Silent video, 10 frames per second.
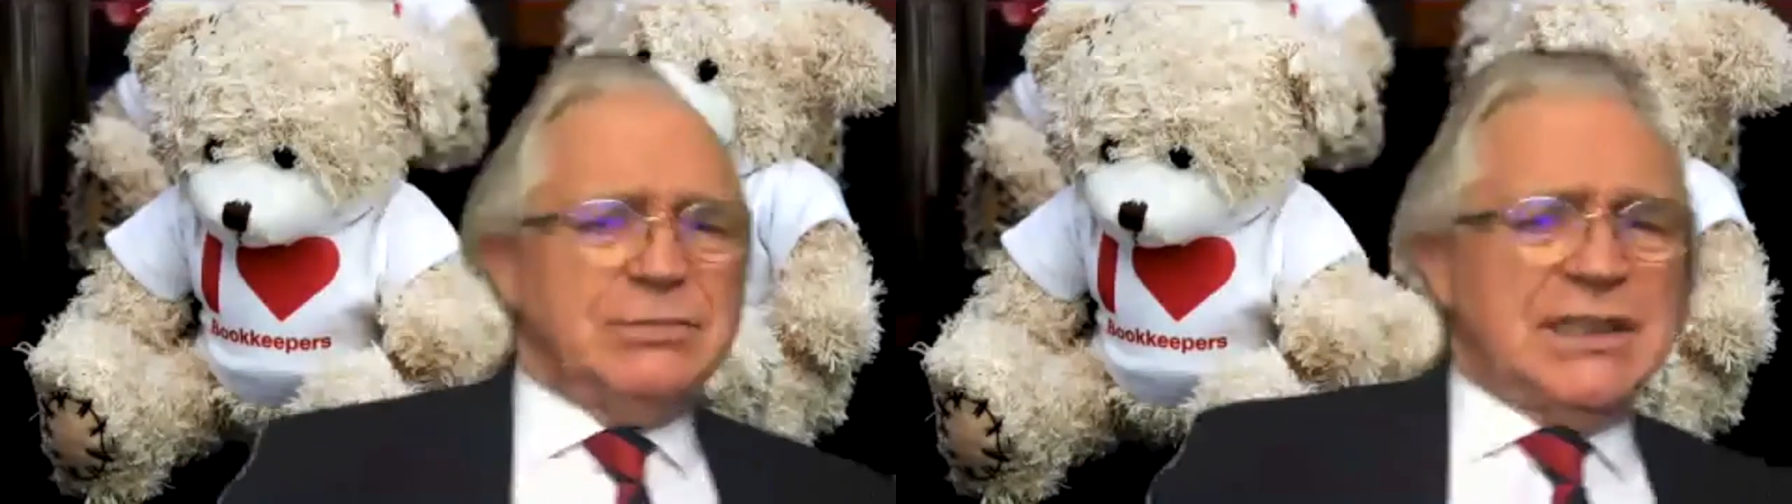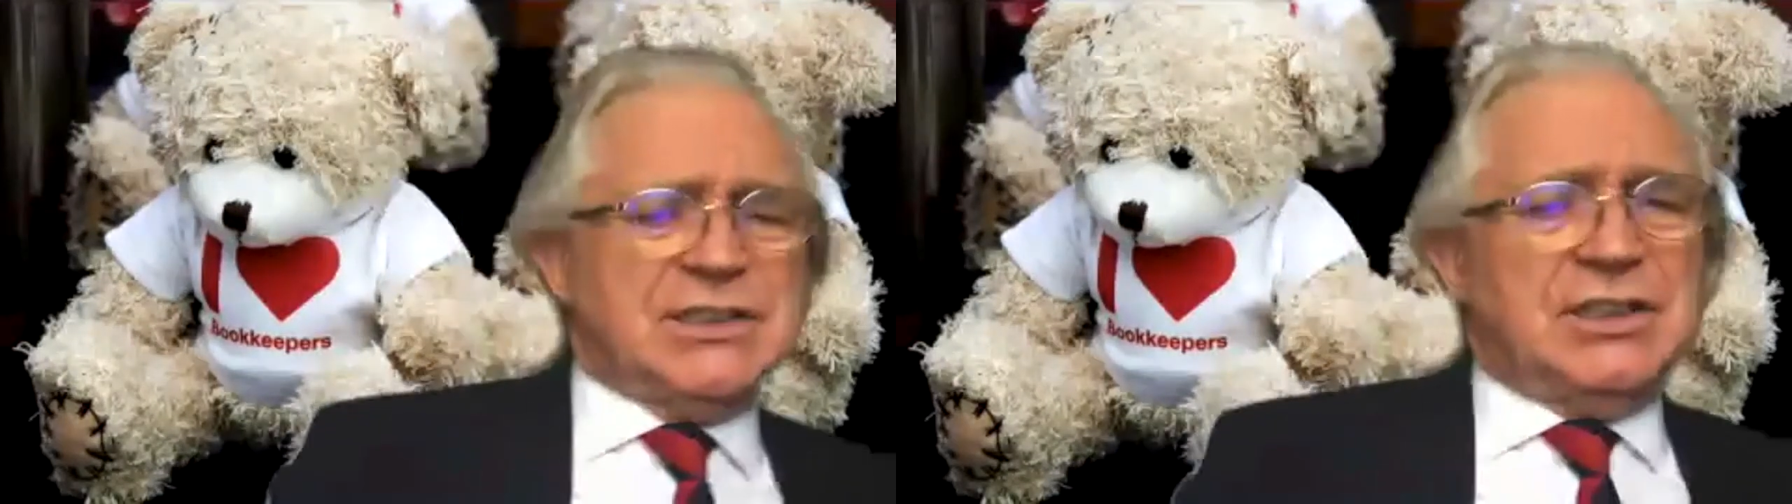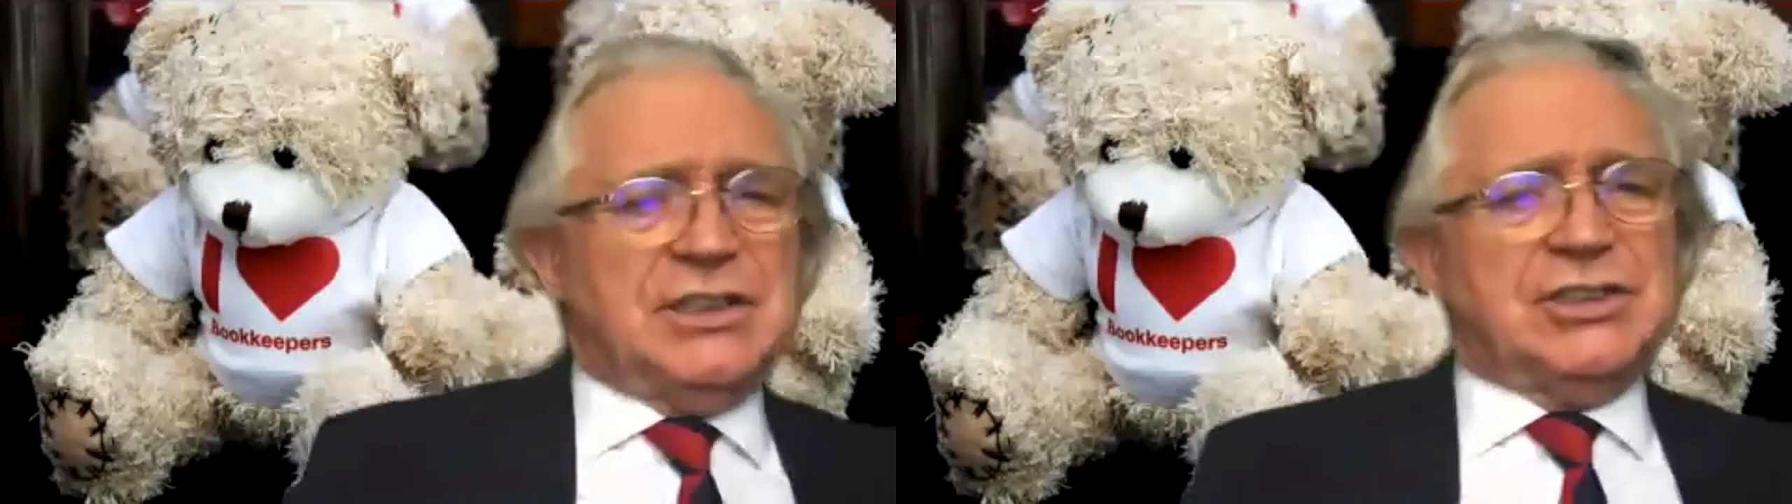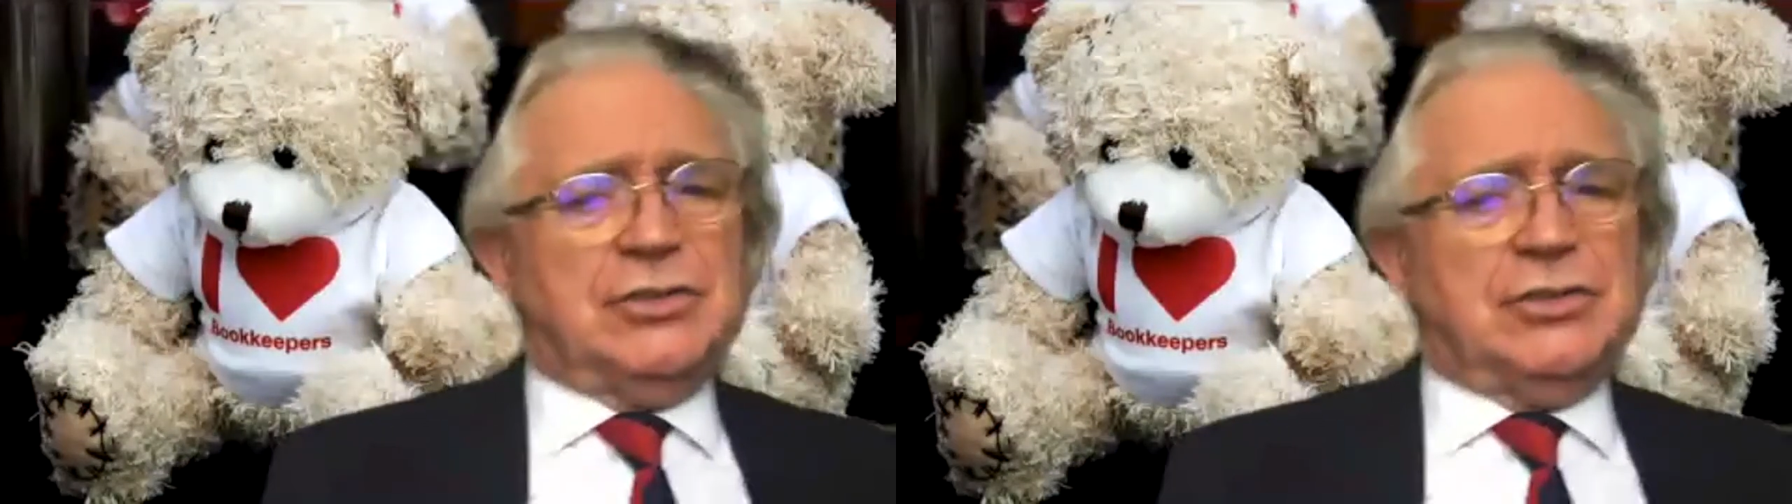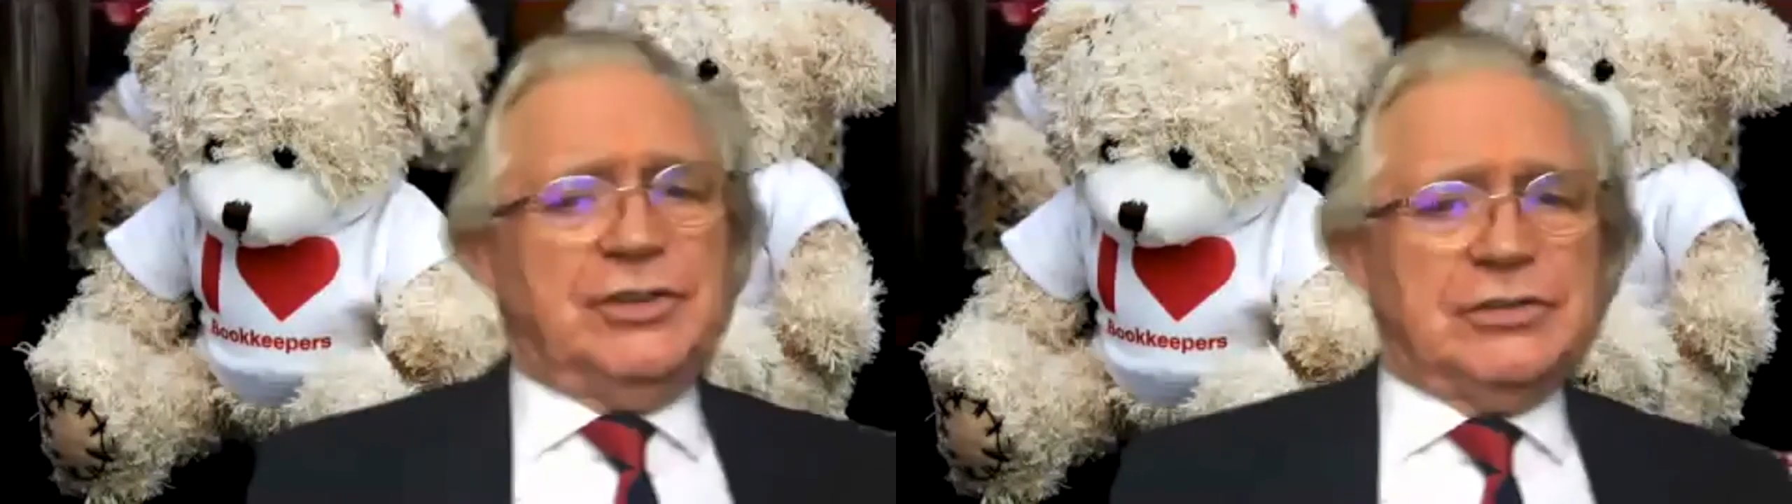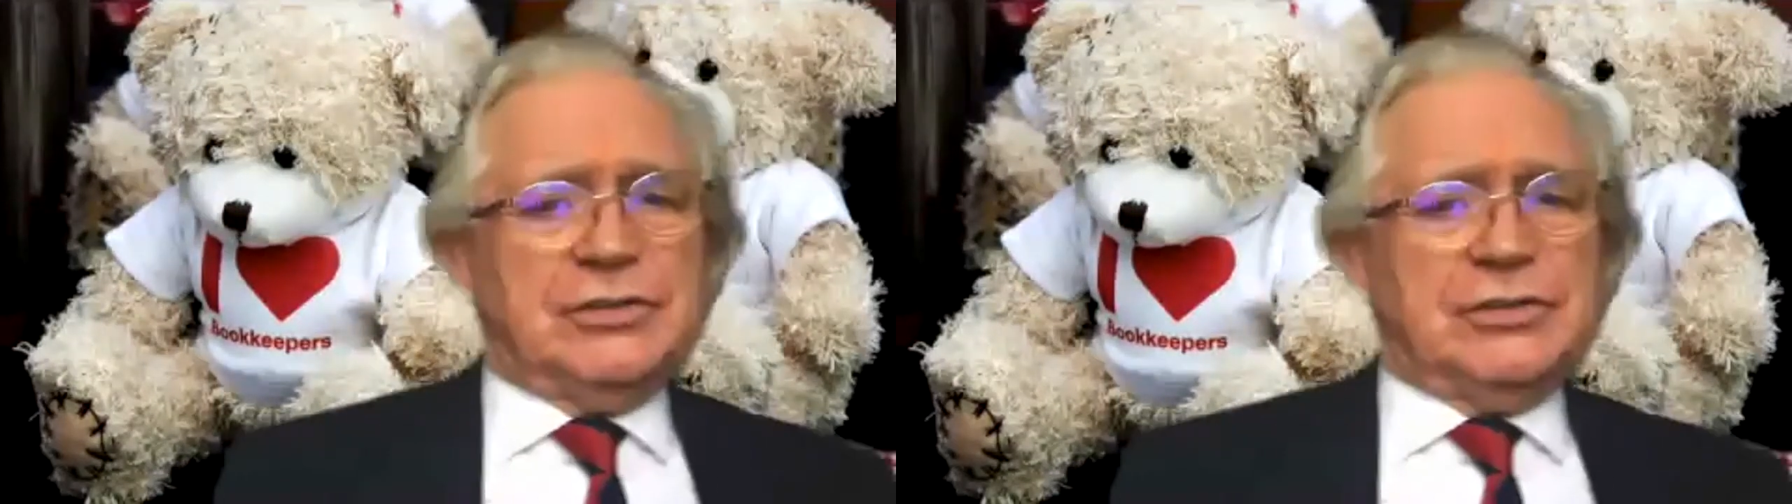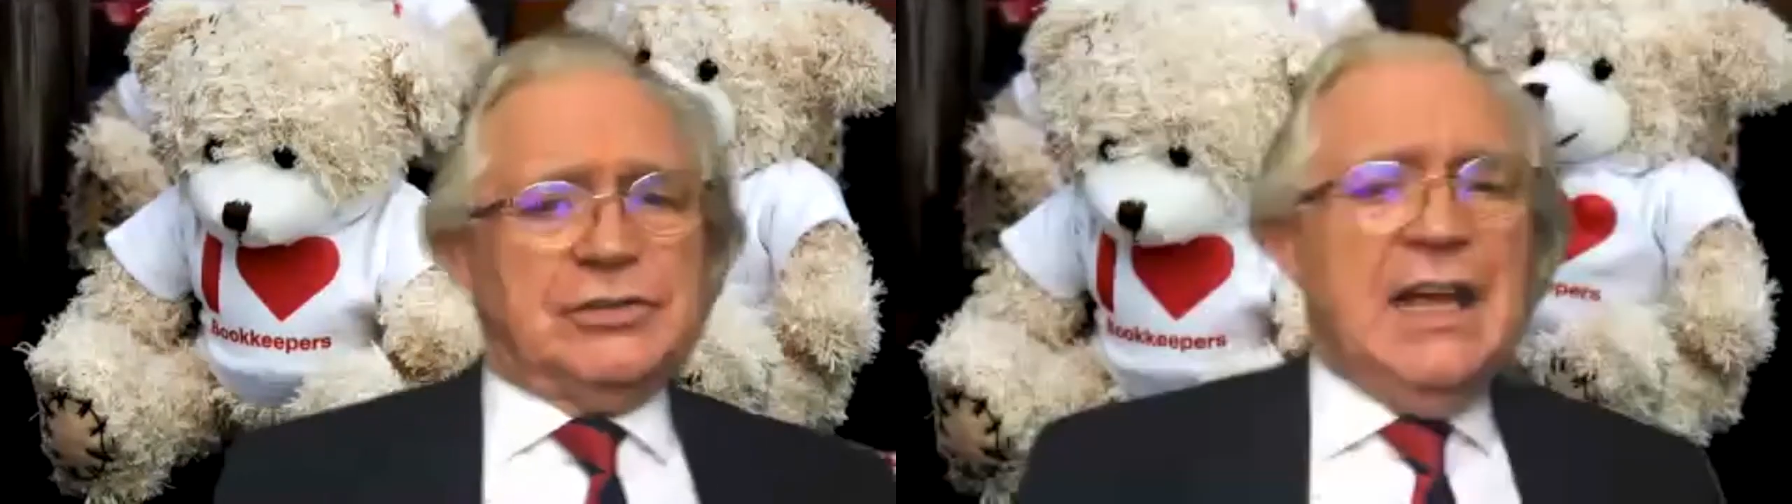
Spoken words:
that's another story altogether.